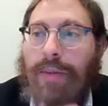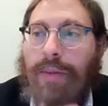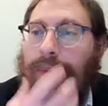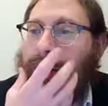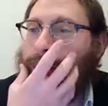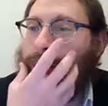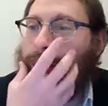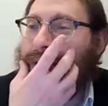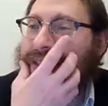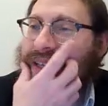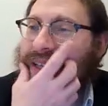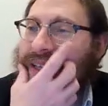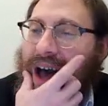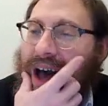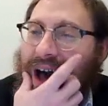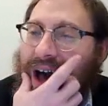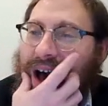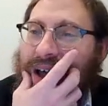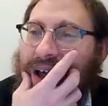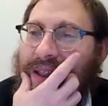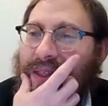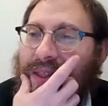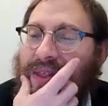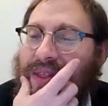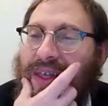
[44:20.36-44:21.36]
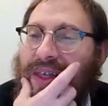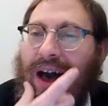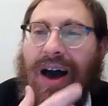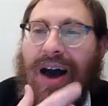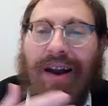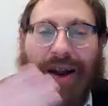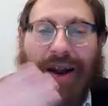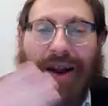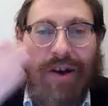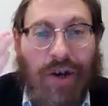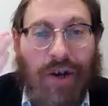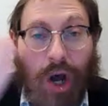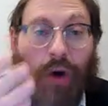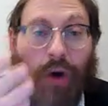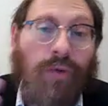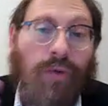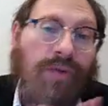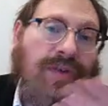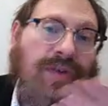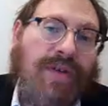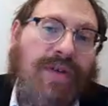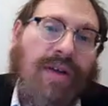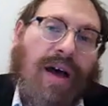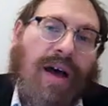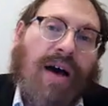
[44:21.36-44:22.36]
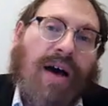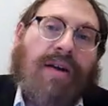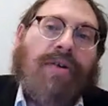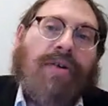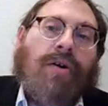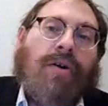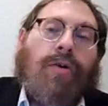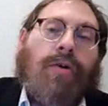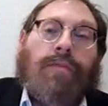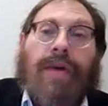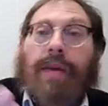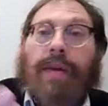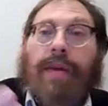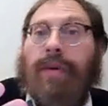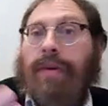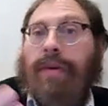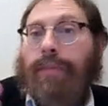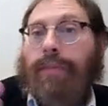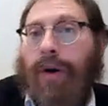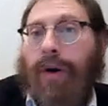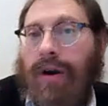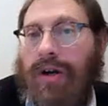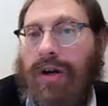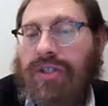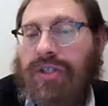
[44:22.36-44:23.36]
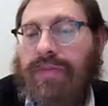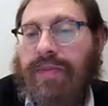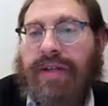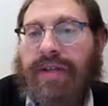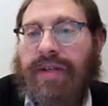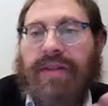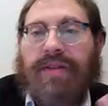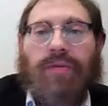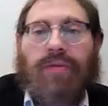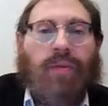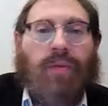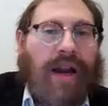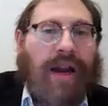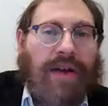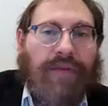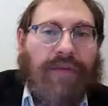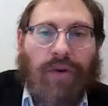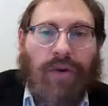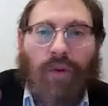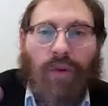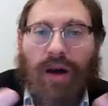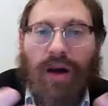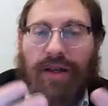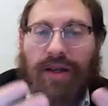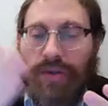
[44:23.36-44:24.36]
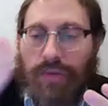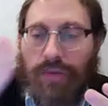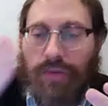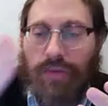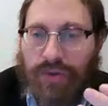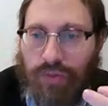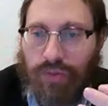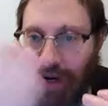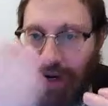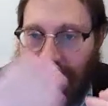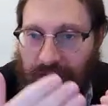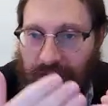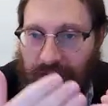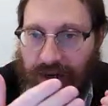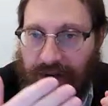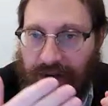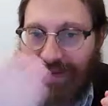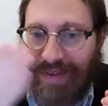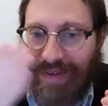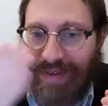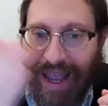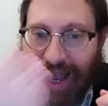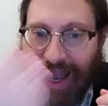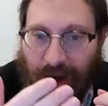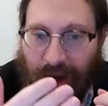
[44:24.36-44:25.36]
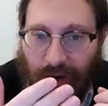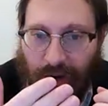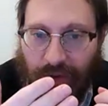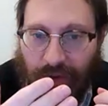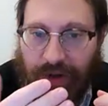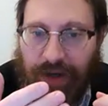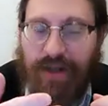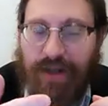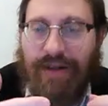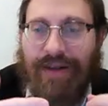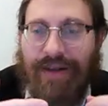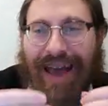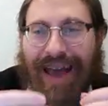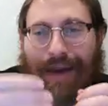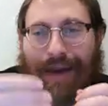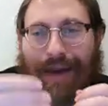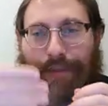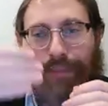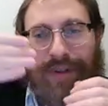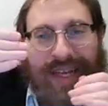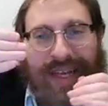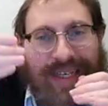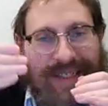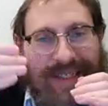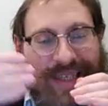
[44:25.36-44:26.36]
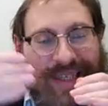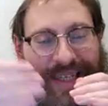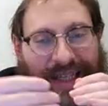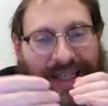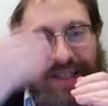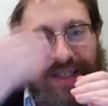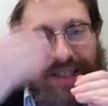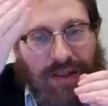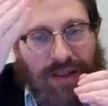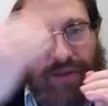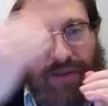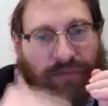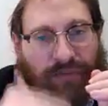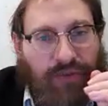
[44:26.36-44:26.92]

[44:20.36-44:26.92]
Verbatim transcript: but it was on, on a note, I don't know, maybe parchment, whatever it was, it was written down and placed into the